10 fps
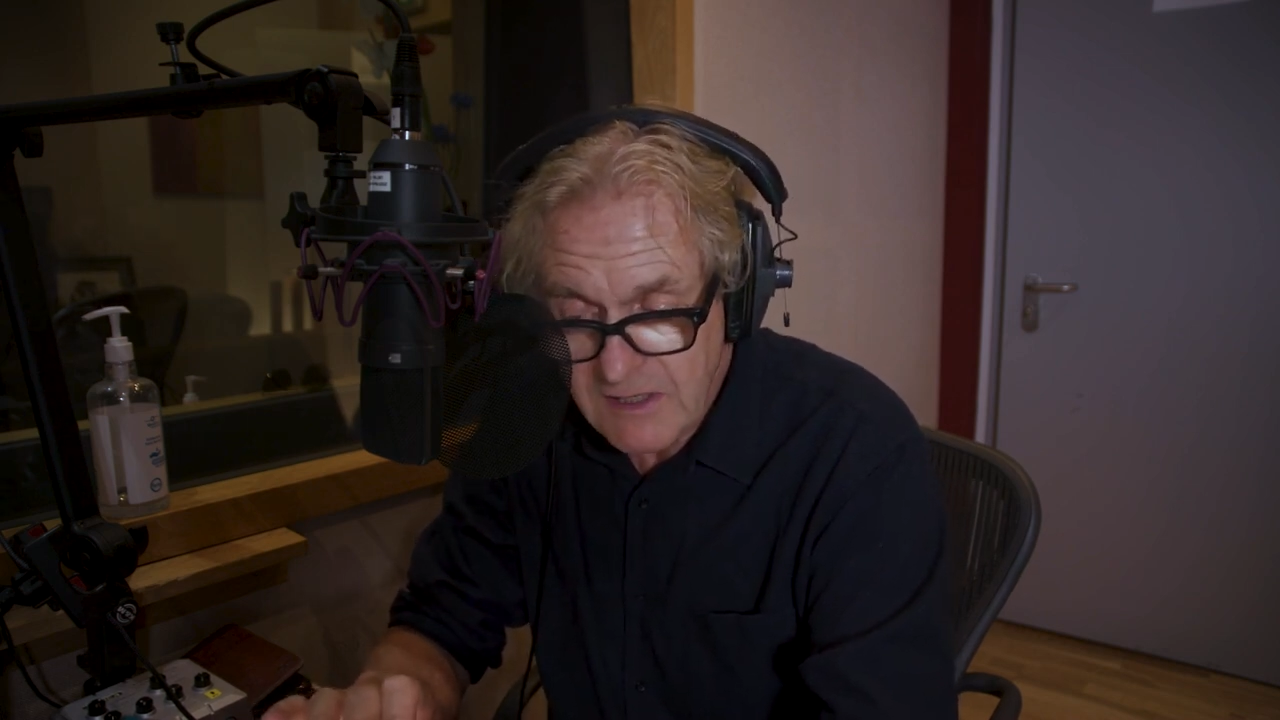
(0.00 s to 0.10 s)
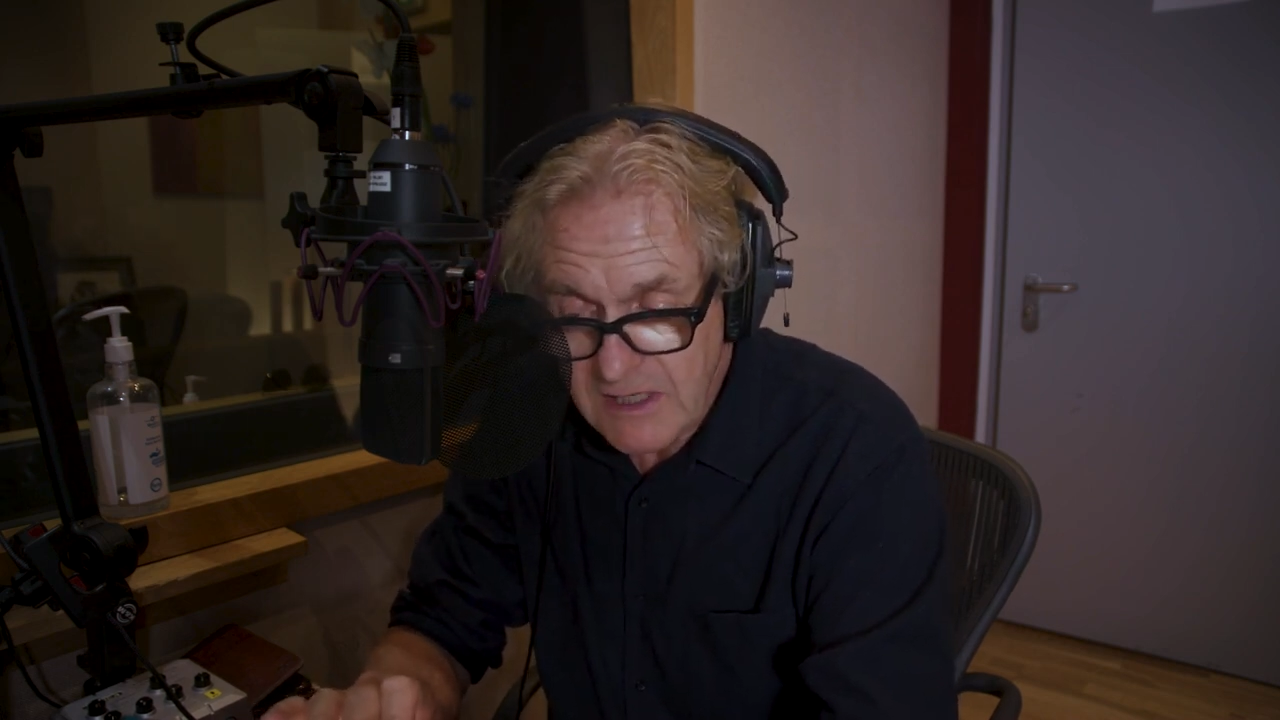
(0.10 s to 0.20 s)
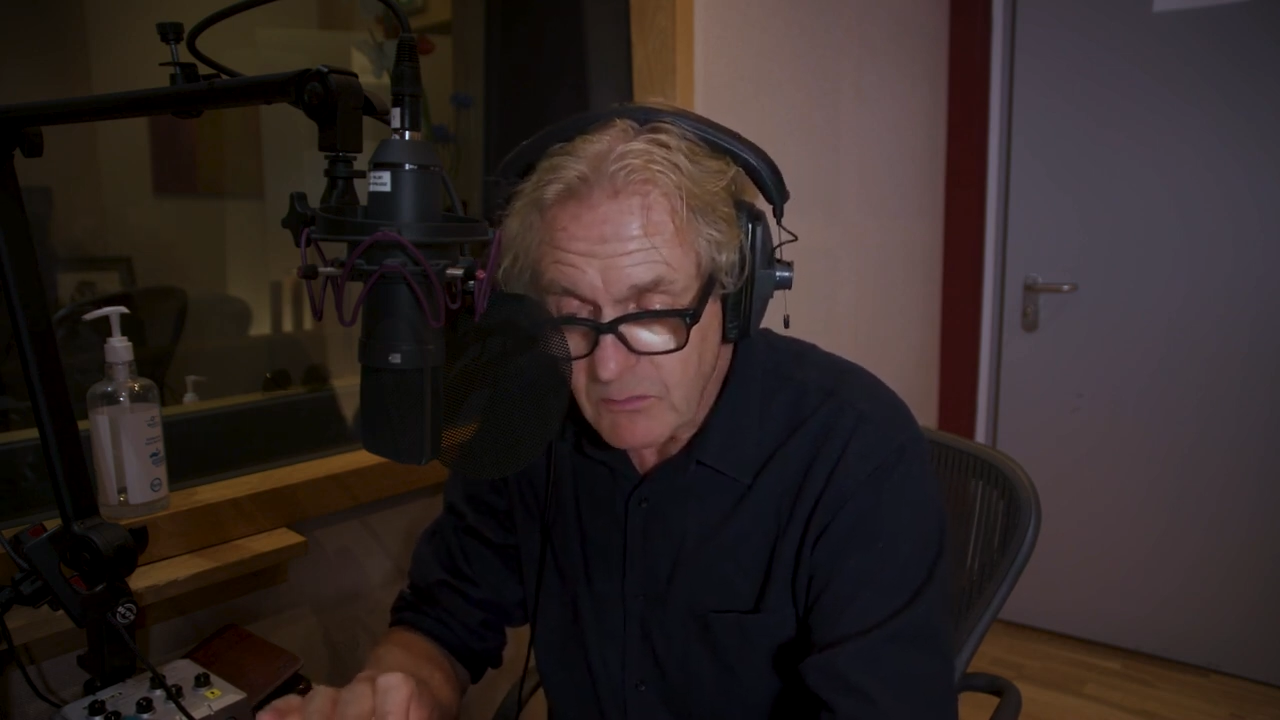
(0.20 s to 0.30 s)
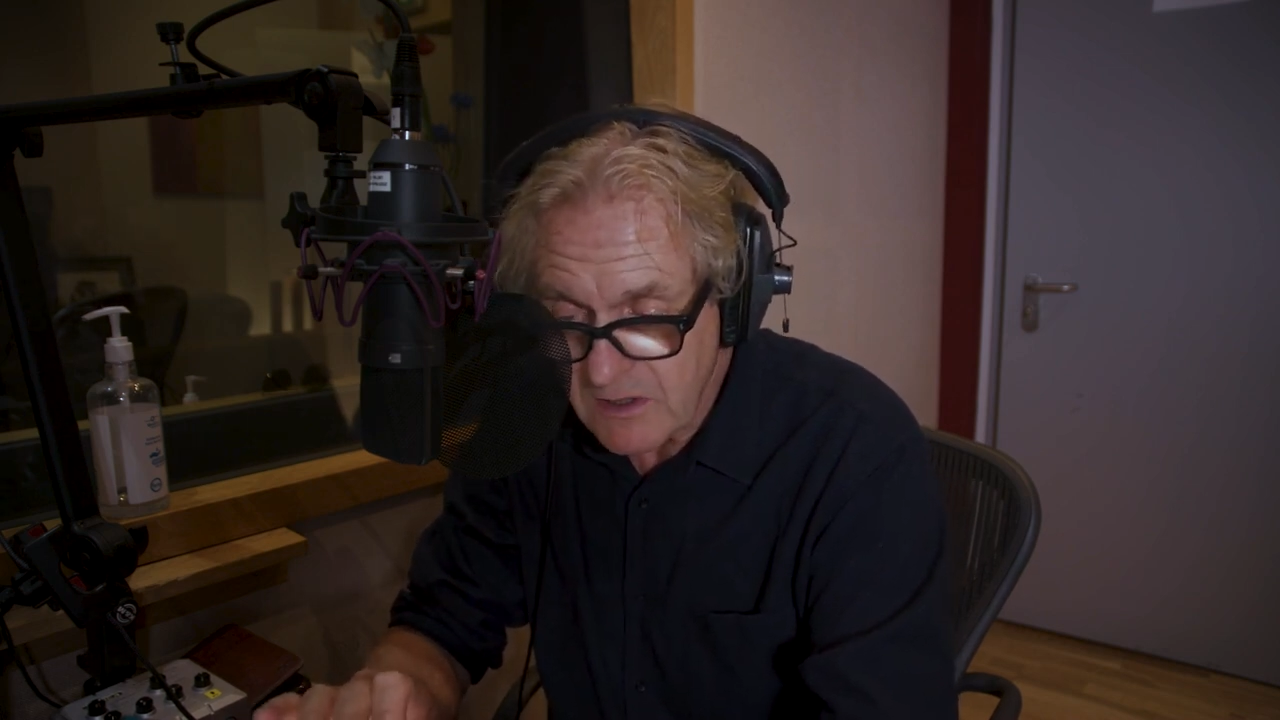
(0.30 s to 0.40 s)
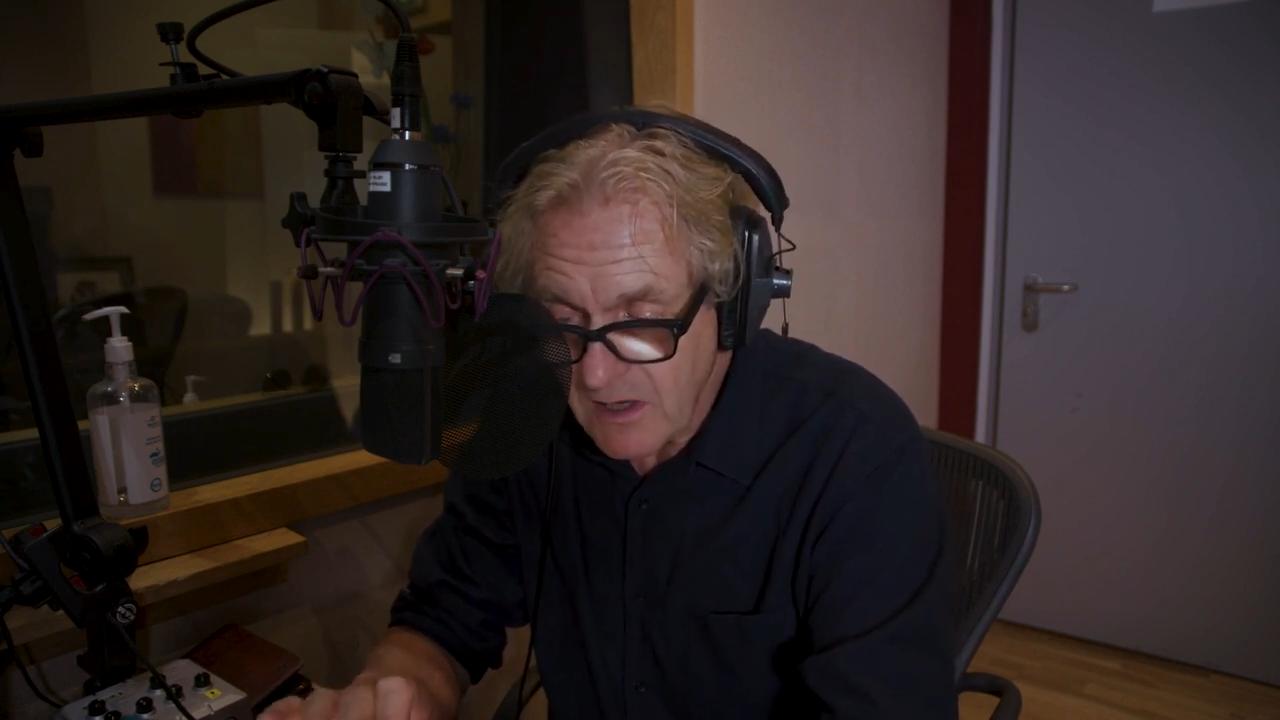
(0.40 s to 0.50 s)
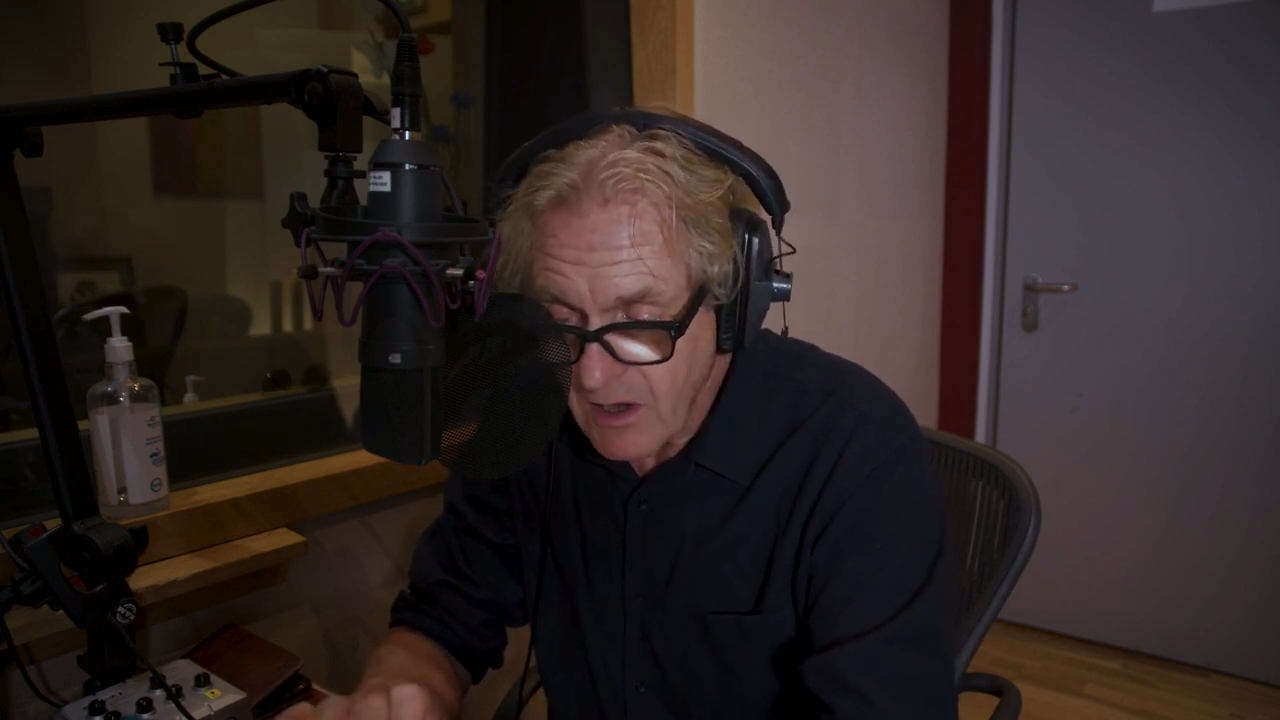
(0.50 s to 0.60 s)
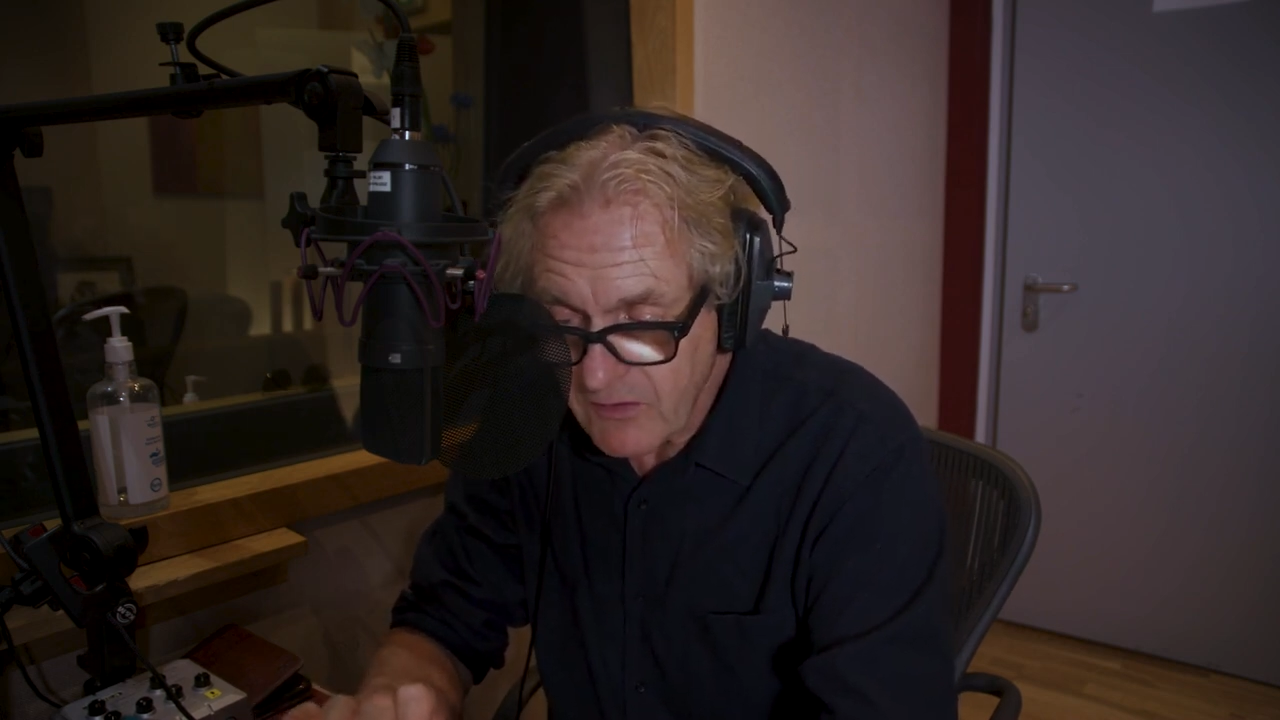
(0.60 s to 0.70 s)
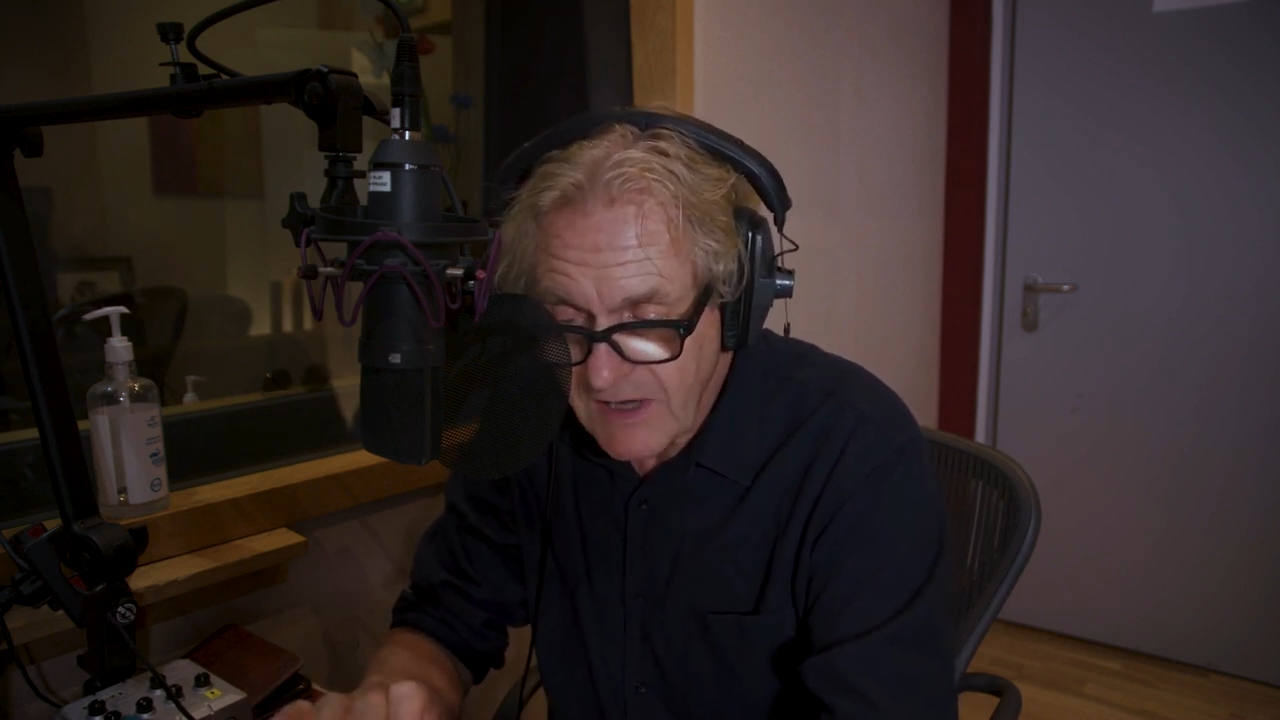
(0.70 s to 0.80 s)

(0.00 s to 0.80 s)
he would not